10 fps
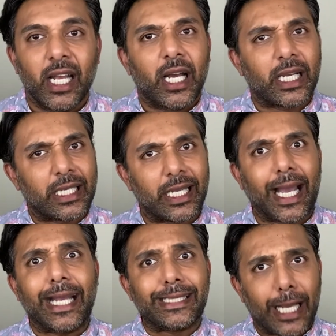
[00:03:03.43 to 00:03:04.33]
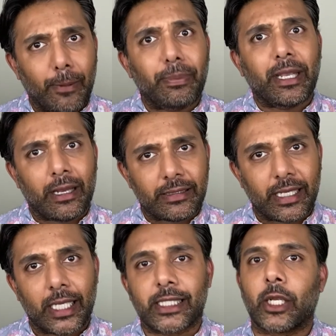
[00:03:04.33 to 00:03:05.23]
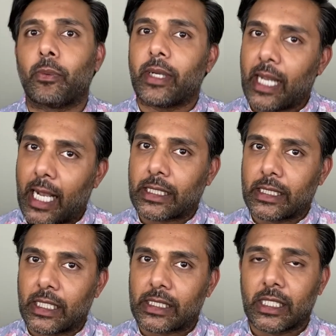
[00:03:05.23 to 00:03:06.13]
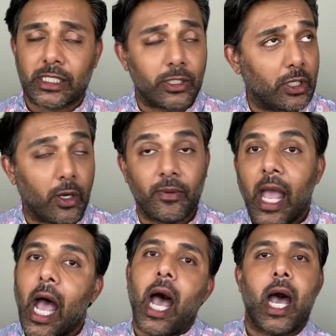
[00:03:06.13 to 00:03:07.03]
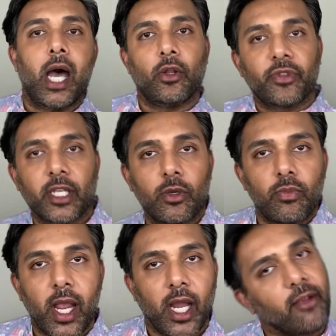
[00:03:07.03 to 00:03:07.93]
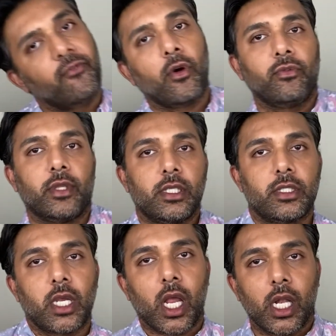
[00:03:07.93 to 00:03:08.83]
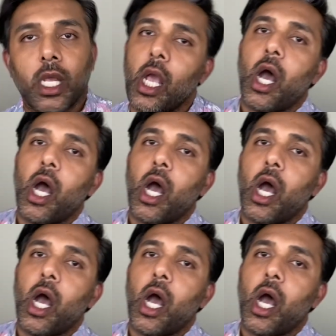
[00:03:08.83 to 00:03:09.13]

Again, I doubt Beyonce is gonna react to this because, you know, I don't think you're ready for this, Jerry.